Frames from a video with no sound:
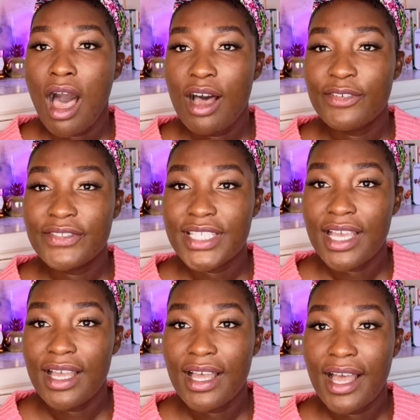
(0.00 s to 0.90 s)

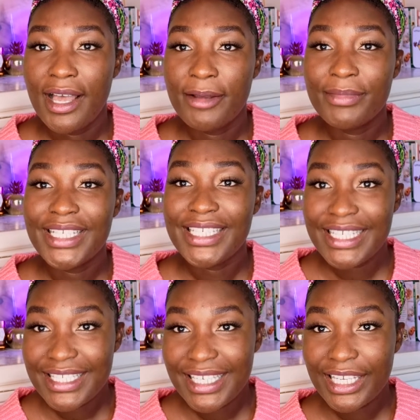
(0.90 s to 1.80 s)
after
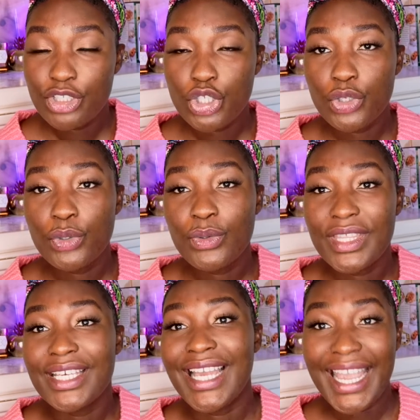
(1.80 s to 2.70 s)
listening to
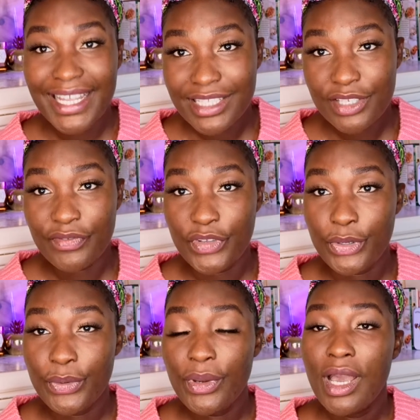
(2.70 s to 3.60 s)
the
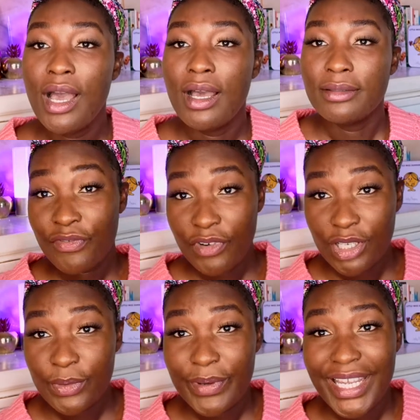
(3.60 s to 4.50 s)
interview
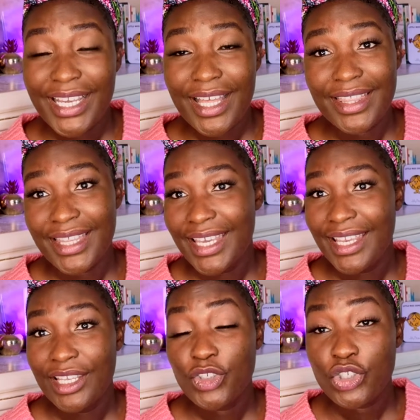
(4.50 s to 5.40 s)
following
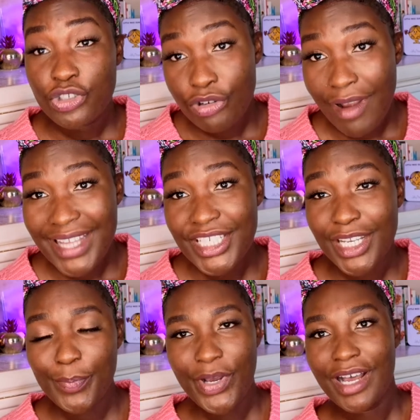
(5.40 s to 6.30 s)
the
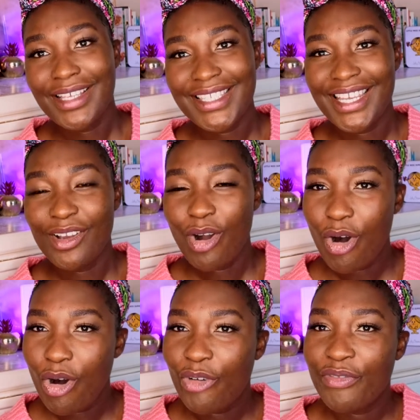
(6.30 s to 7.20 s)
tragic passing
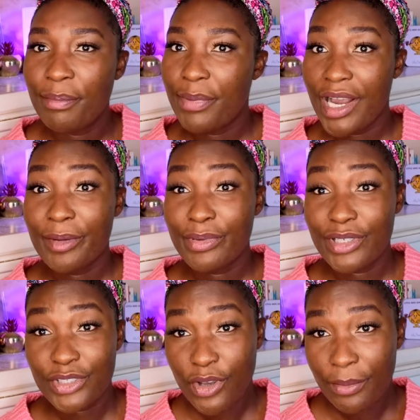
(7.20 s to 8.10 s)
of
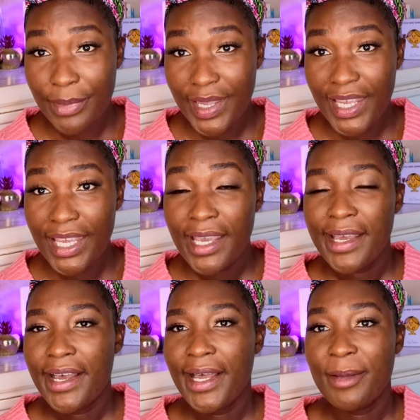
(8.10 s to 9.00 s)
Barbara Tommey.
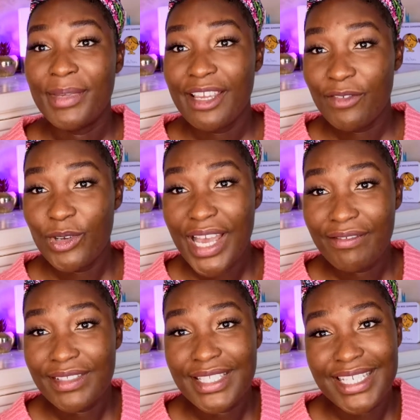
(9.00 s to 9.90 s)
If you
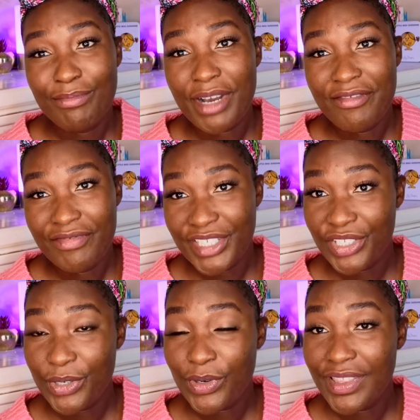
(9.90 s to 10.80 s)
haven't seen my
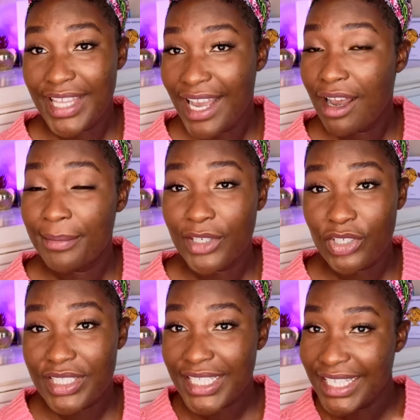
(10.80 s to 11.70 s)
video on that, I'm
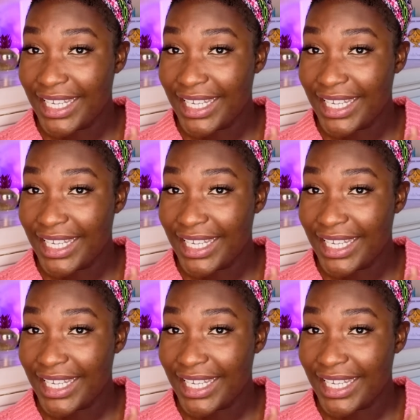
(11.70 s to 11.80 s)
going to